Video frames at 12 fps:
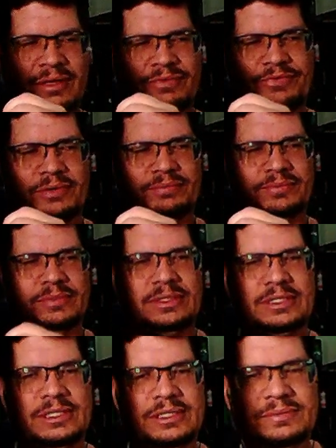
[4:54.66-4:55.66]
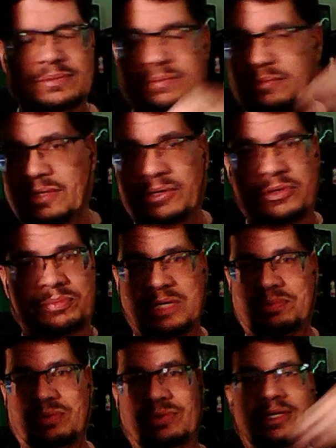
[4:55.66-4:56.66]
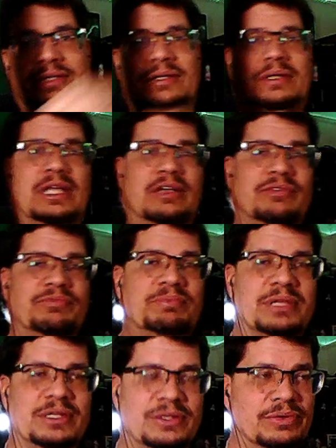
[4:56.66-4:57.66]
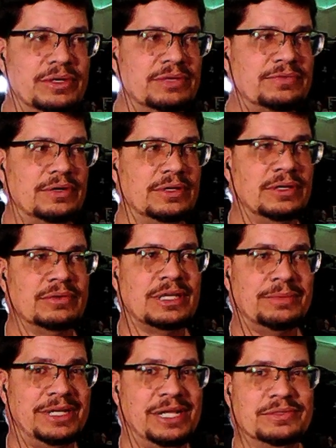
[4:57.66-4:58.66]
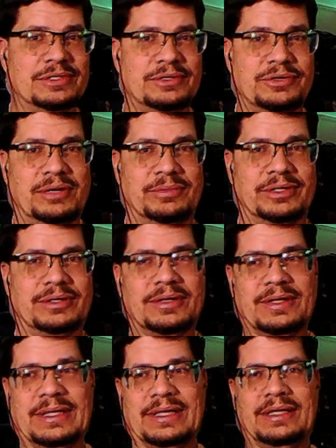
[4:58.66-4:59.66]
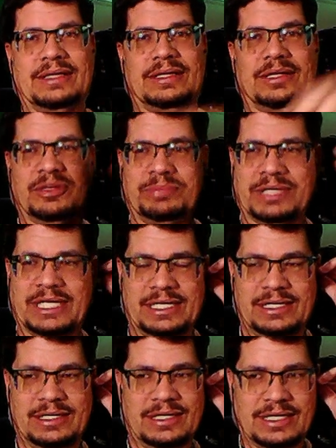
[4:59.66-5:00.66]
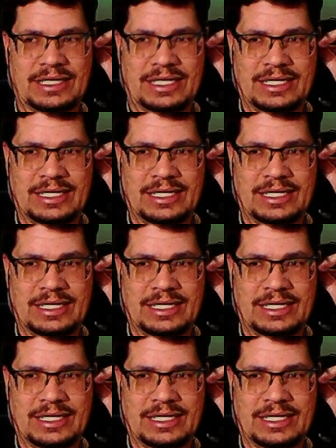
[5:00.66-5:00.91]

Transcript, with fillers: from other people that have been doing it for a long time. And he was a drummer, you know, but he